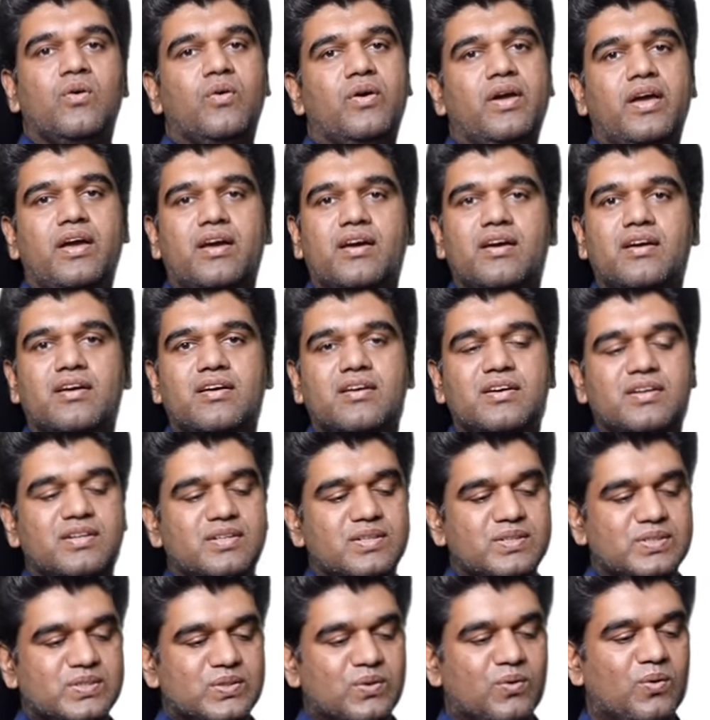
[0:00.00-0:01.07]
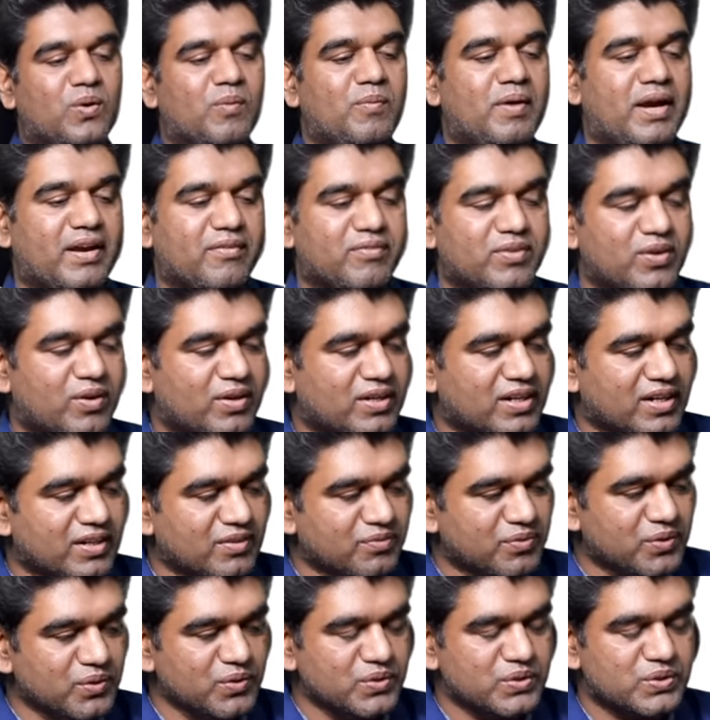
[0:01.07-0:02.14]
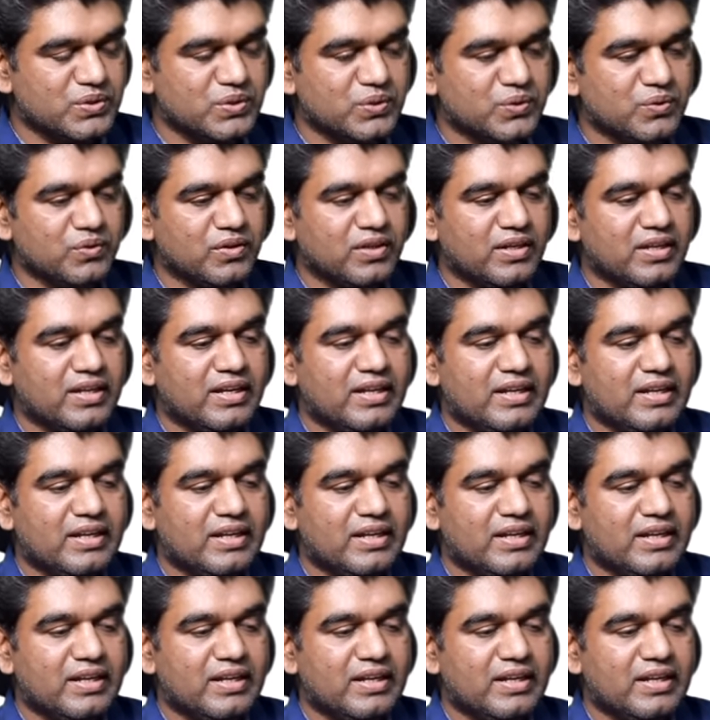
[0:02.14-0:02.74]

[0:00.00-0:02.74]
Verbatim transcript: okay so hope i have not confused you